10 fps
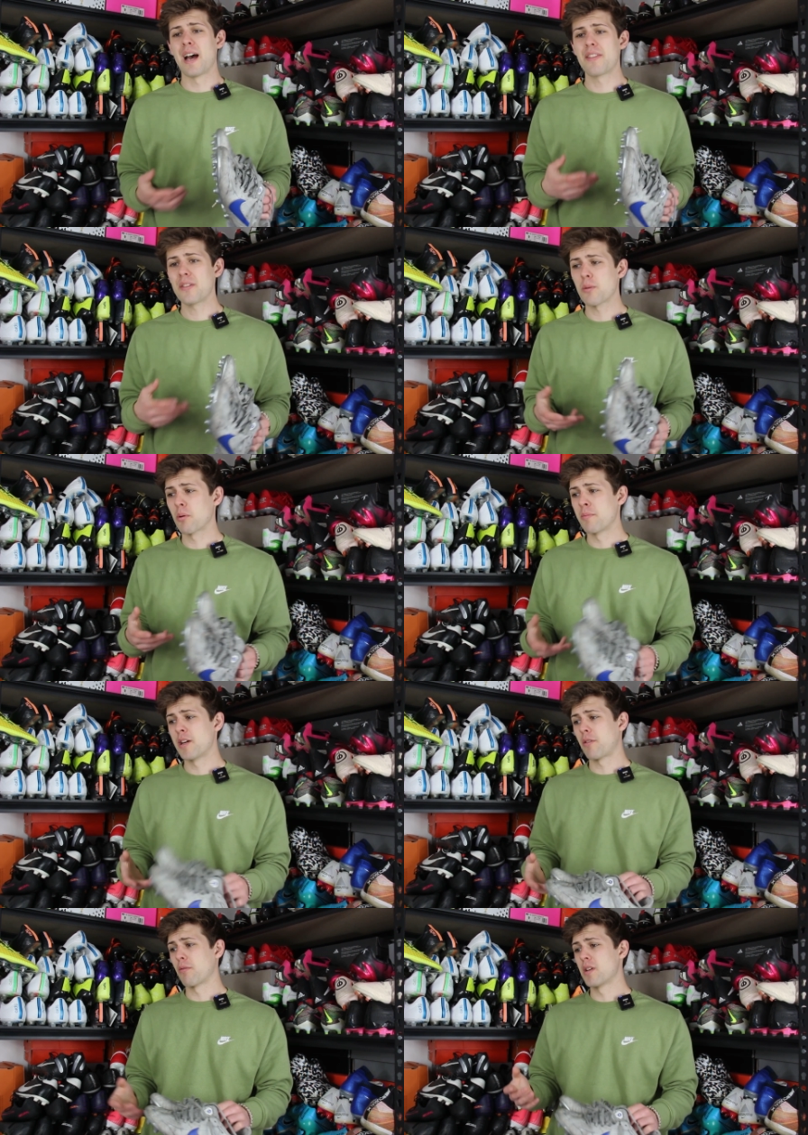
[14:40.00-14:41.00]
I think the
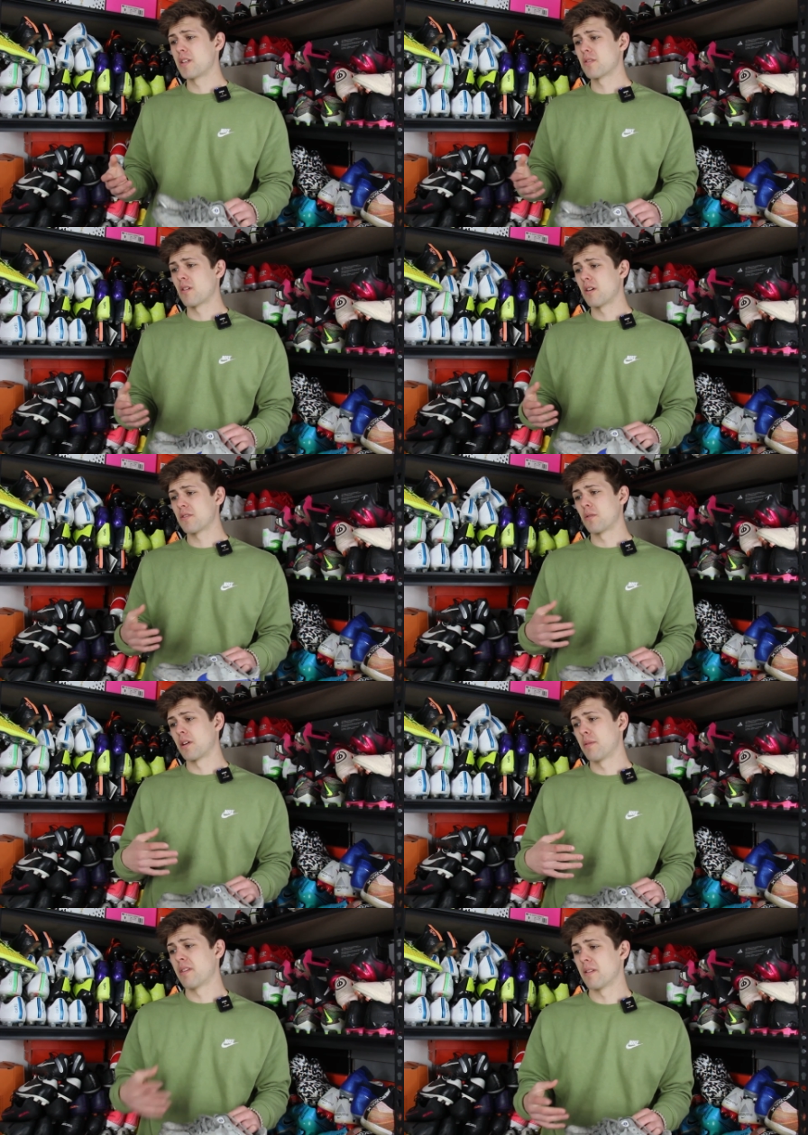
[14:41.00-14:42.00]
Premier 3s are also
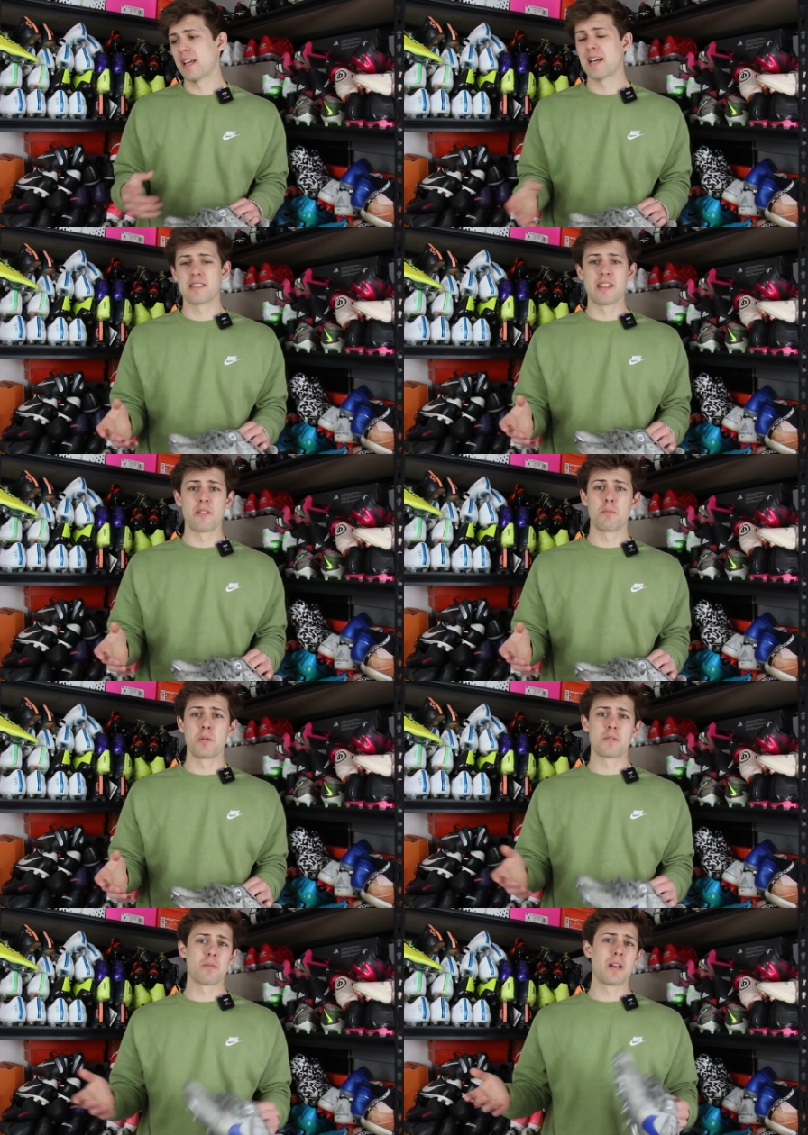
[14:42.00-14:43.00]
gonna be the last leather
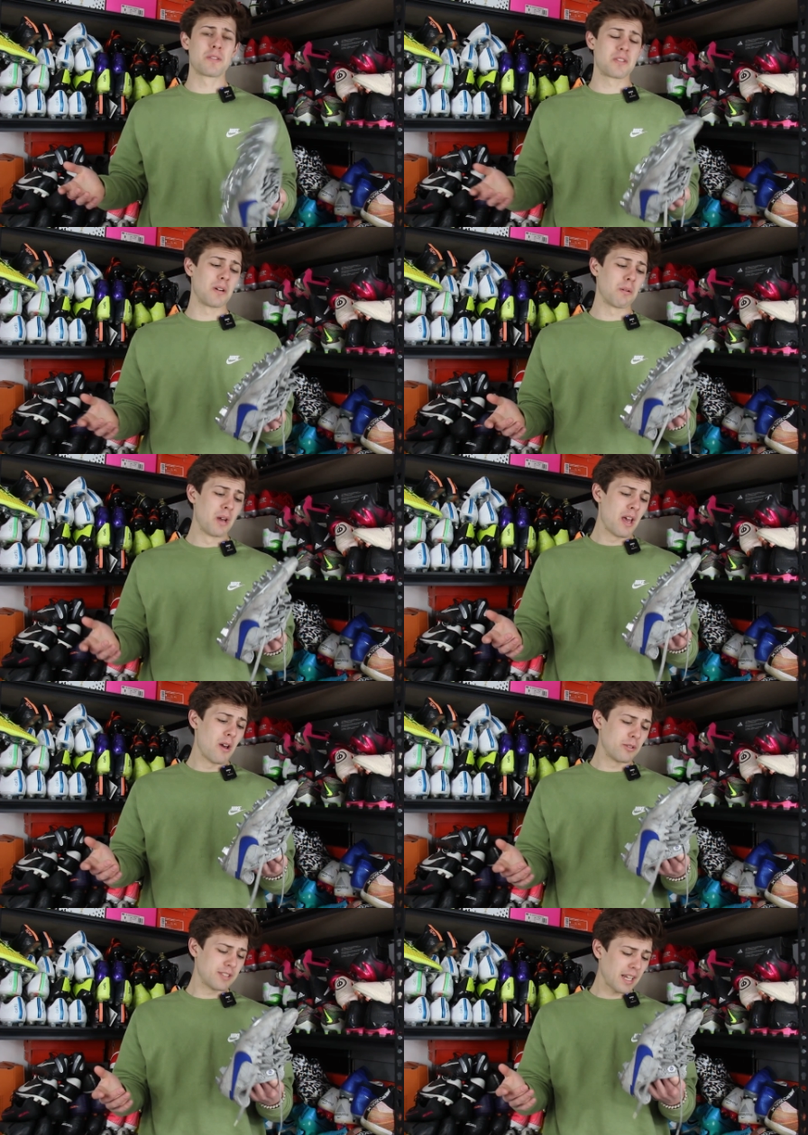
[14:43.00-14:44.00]
boot as well. So
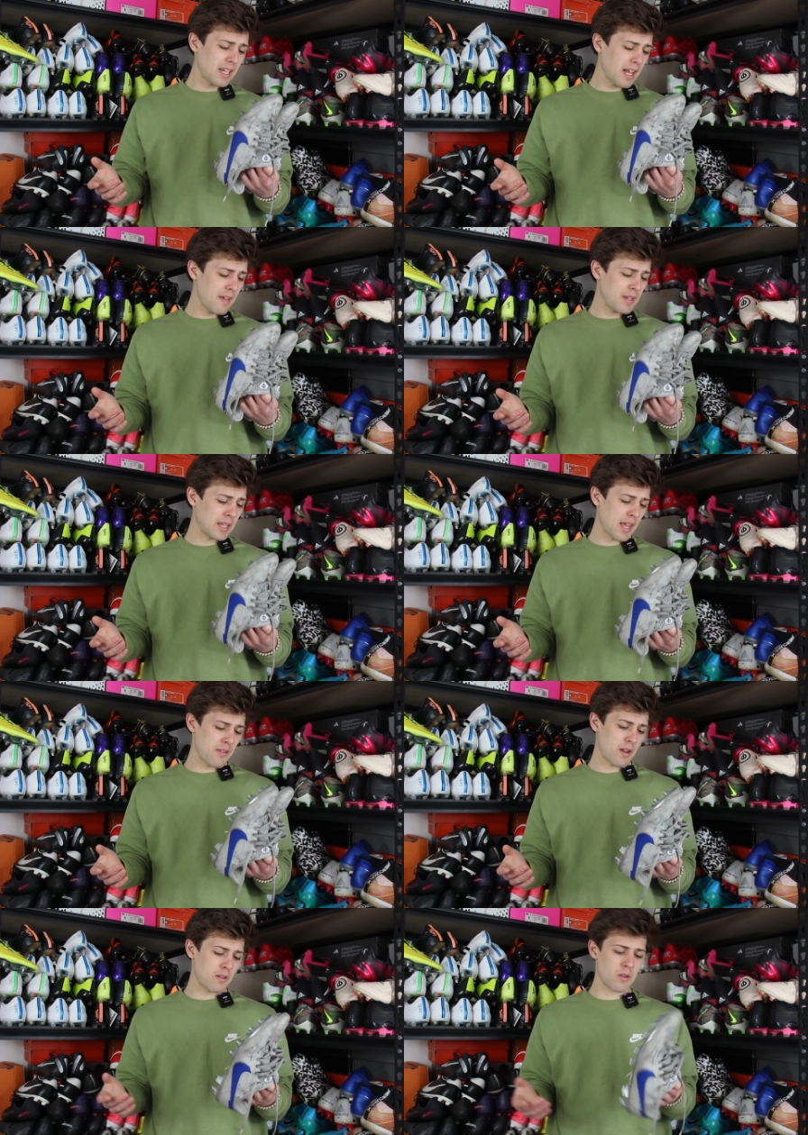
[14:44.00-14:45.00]
with Nike not having
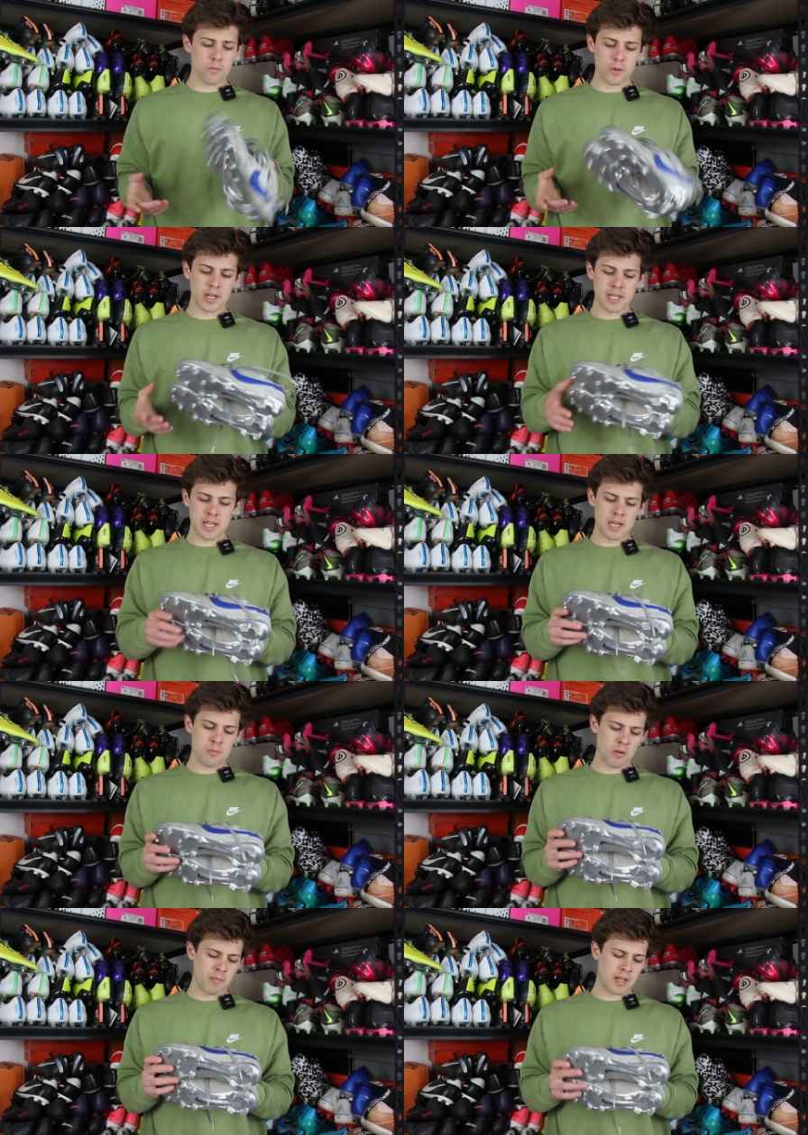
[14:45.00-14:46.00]
leather, I don't know if we're gonna get any
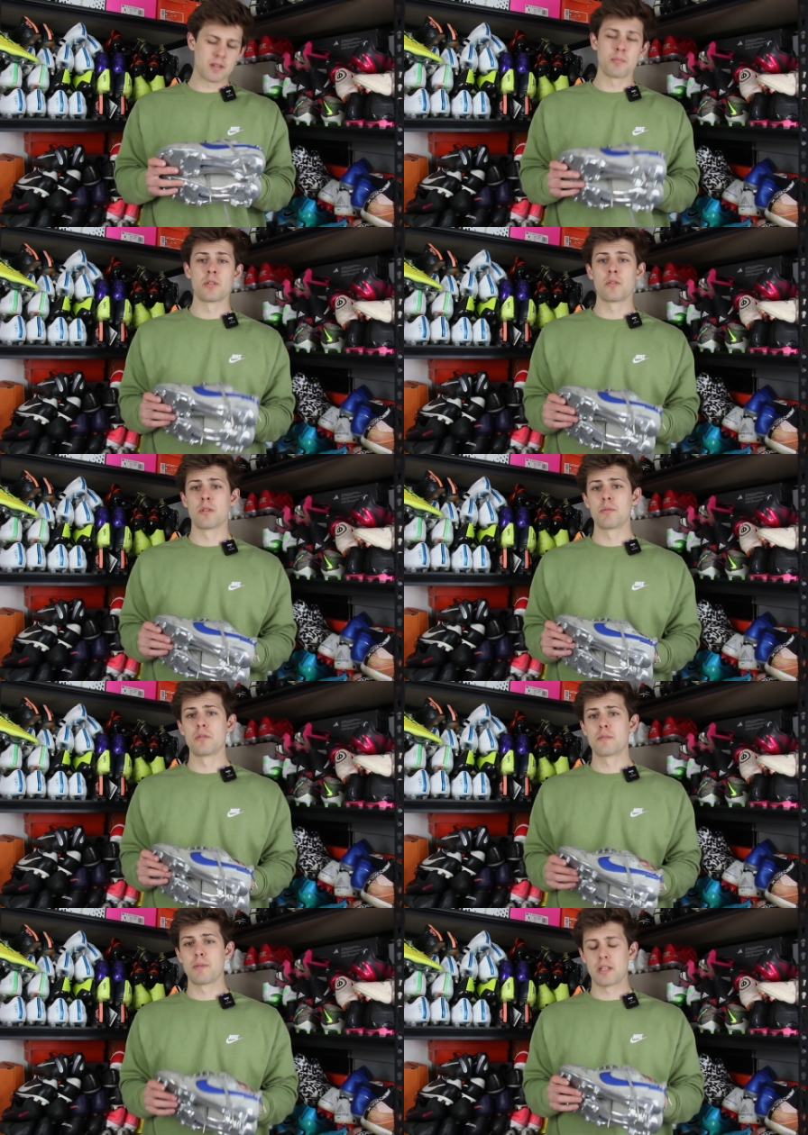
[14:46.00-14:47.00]
more Montebelluna
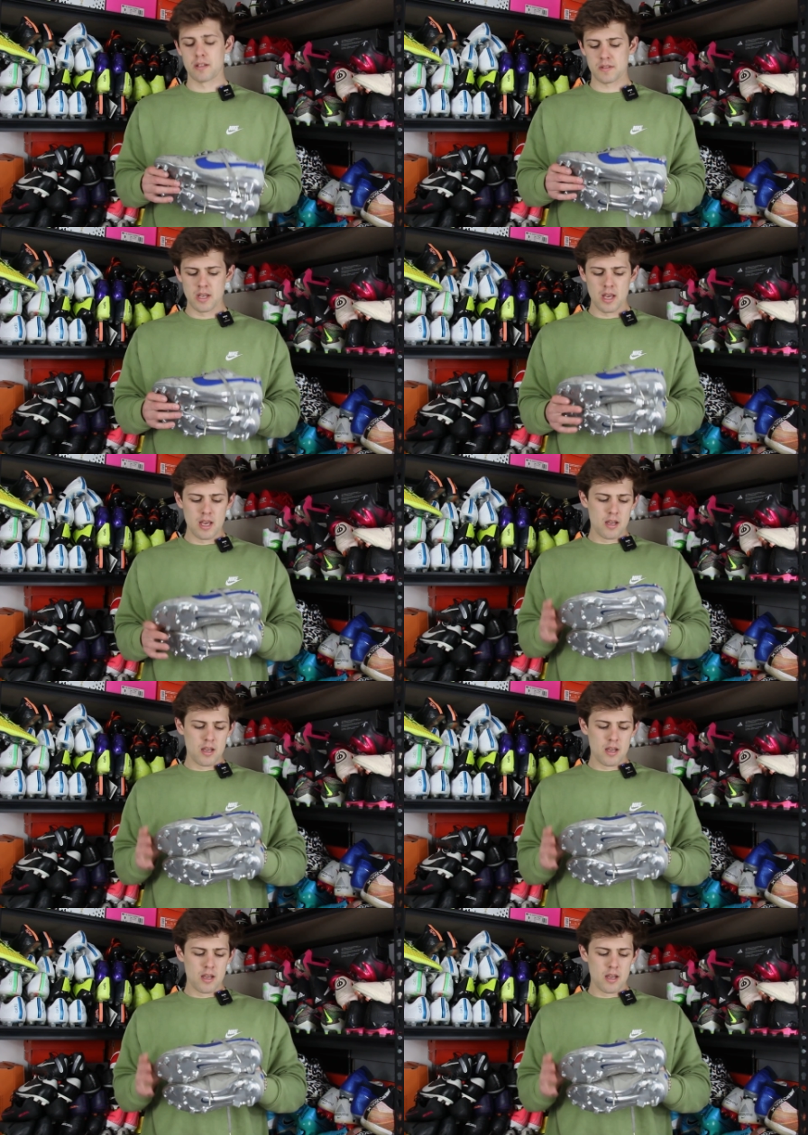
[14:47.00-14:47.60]
boots because